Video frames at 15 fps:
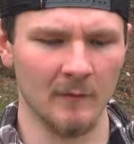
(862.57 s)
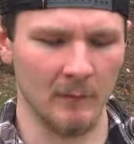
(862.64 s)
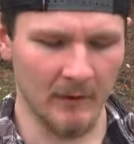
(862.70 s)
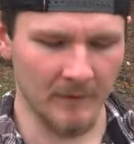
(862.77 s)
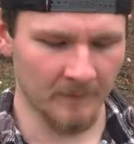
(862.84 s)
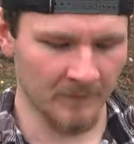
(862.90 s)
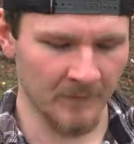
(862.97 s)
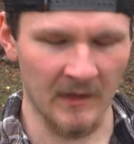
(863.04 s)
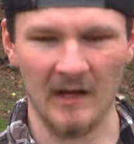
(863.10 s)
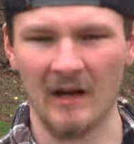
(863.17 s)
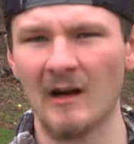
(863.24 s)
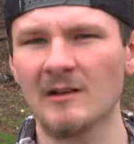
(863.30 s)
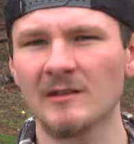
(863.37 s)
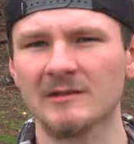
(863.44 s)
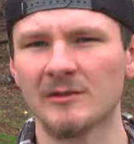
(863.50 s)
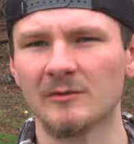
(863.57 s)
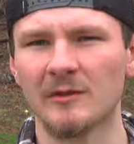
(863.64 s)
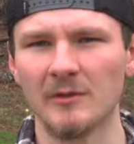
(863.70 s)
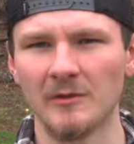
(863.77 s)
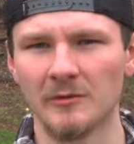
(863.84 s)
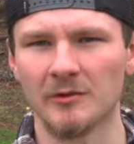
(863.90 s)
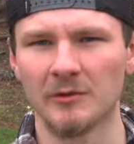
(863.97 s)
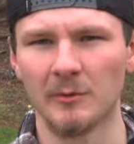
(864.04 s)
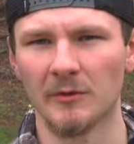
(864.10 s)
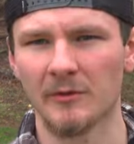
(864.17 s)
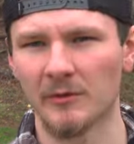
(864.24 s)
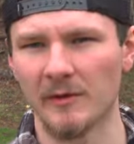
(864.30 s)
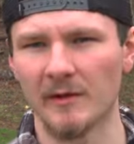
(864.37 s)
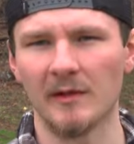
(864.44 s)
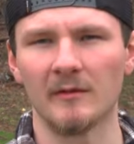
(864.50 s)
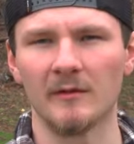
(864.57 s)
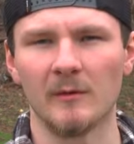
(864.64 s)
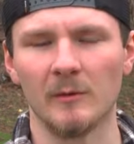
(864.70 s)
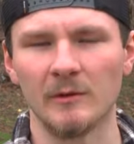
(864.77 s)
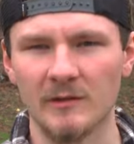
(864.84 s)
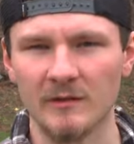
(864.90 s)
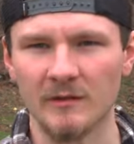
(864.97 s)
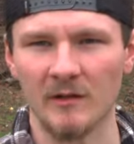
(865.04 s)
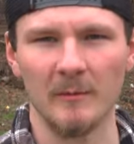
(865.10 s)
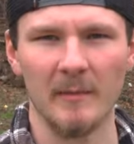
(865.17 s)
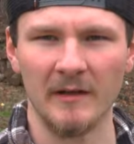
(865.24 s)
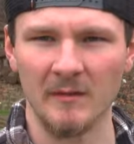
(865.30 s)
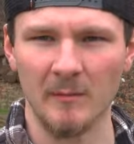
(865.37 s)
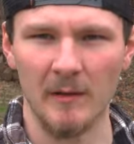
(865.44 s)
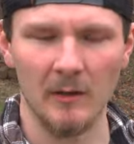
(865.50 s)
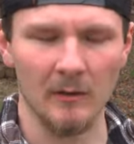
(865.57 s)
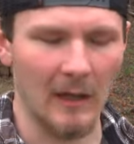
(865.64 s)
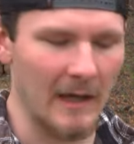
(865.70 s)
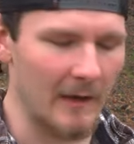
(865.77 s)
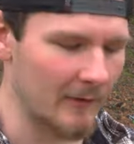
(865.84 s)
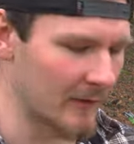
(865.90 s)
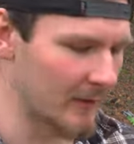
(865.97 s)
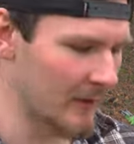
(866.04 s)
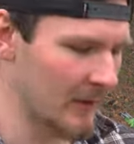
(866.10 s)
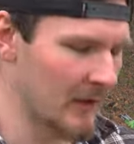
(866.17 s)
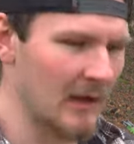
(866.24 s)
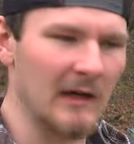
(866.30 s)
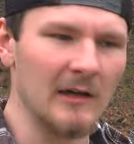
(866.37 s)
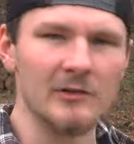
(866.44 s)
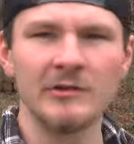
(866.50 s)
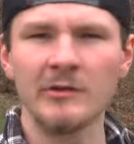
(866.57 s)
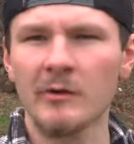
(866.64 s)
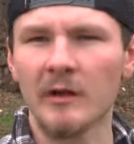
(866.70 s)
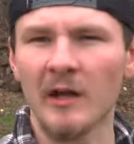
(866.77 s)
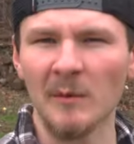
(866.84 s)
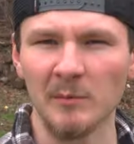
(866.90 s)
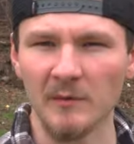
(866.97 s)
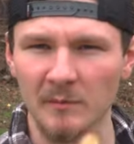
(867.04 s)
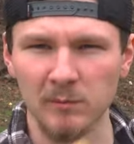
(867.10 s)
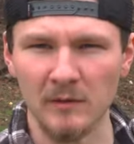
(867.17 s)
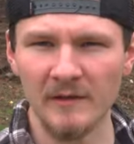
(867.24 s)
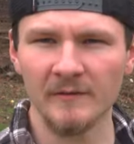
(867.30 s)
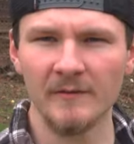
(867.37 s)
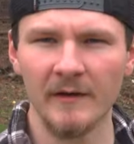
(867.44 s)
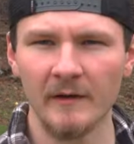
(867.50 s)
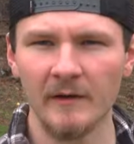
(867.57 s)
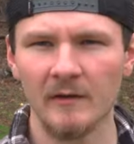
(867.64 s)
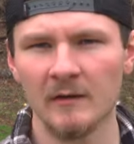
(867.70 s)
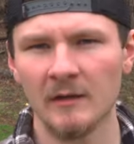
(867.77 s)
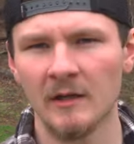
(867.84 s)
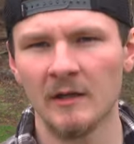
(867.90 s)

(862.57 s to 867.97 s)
But, and I also do shoot 3-under, which is gonna make the bow louder. I'll shoot a couple split finger